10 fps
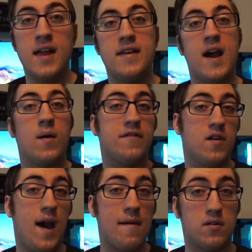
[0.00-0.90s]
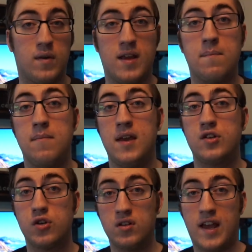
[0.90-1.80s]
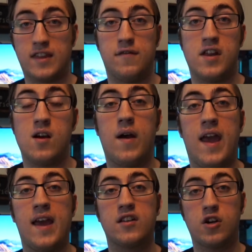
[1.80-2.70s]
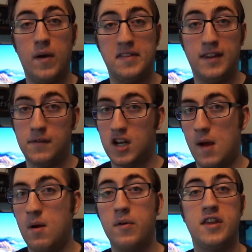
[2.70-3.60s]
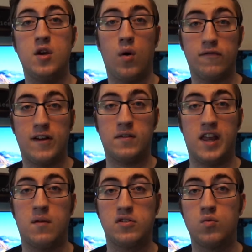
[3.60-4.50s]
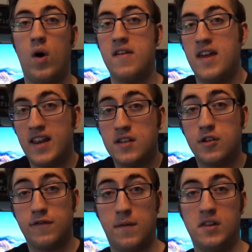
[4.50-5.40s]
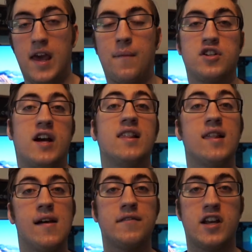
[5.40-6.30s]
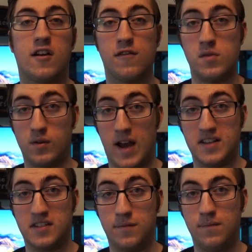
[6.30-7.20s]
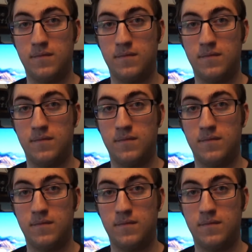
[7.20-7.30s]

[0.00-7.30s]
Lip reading: Now, if you haven't already, make sure to like the video and go ahead and leave a comment with your favorite language and why that is your favorite language. I'd love to hear from you guys.